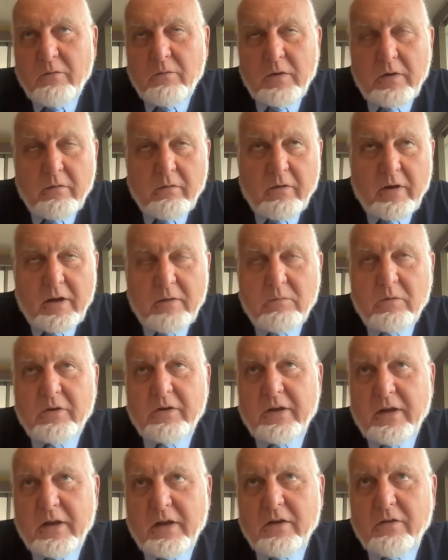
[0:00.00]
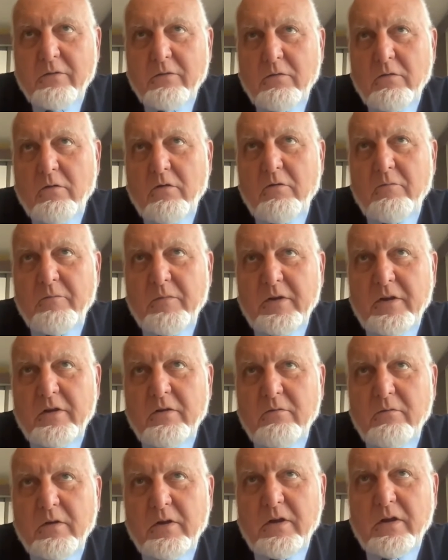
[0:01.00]
we were able to get it through
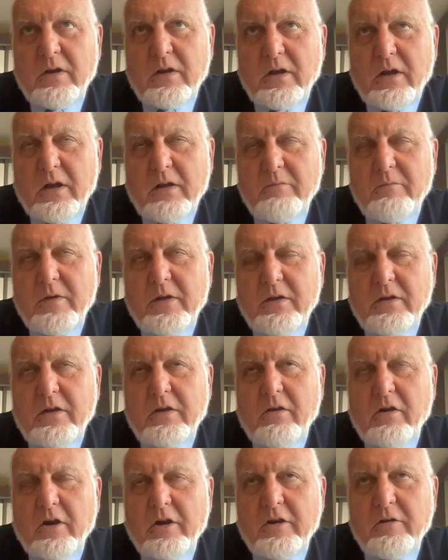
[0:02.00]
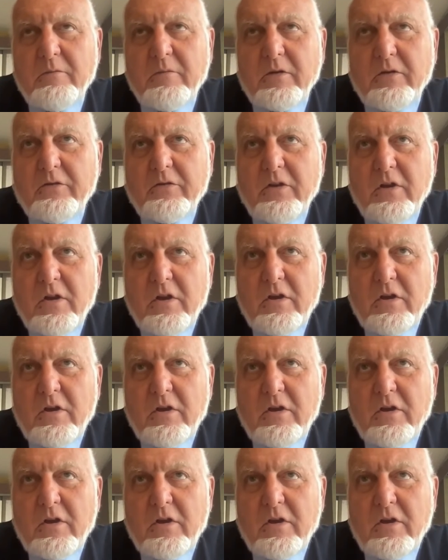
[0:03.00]
OMB when I made the arguments,